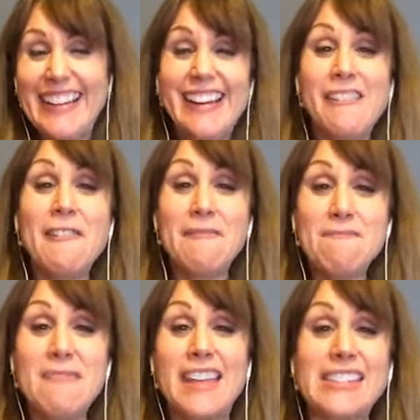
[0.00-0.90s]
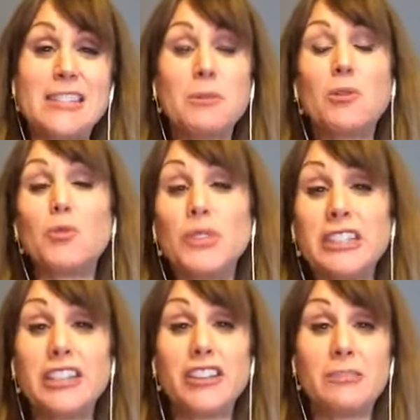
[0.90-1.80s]
Makes him a really
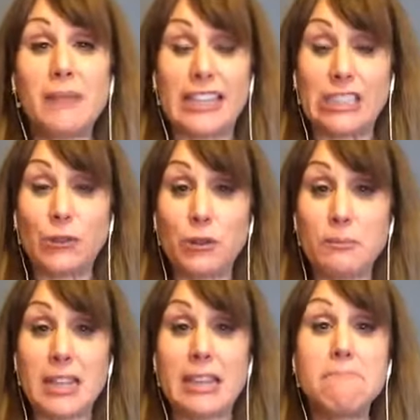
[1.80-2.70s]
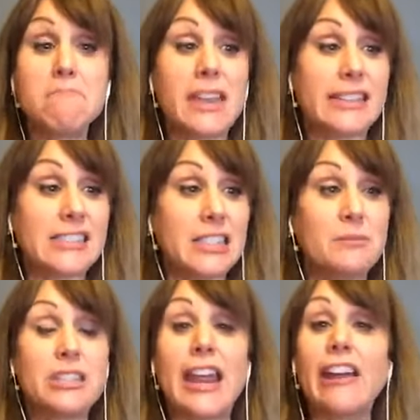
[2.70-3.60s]
good match for me, makes him
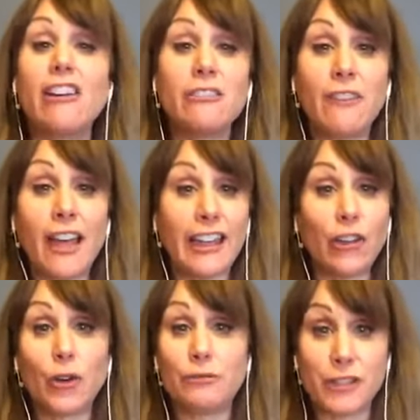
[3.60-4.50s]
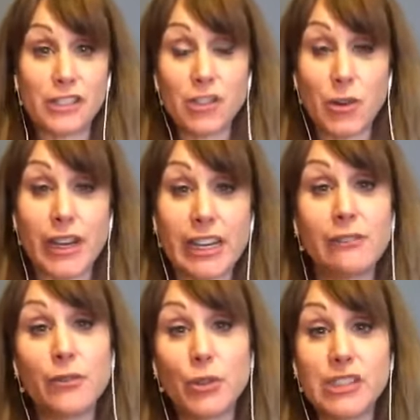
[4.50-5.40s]
terrifying or frustrating
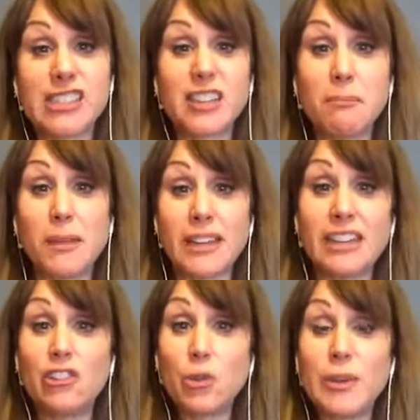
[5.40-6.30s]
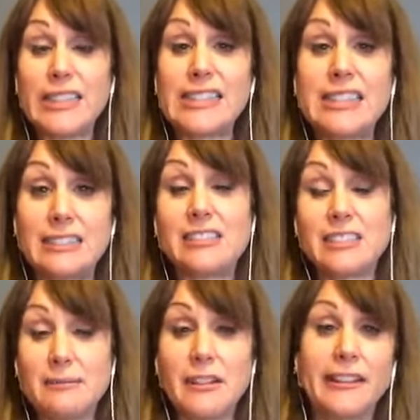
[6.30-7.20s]
for somebody who isn't
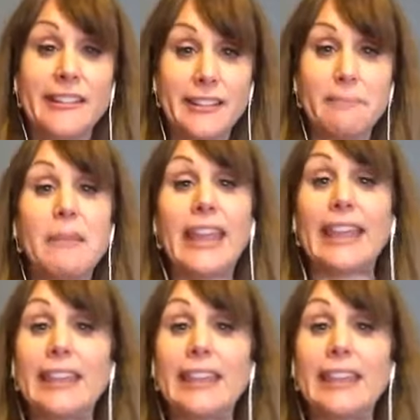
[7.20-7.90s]
me.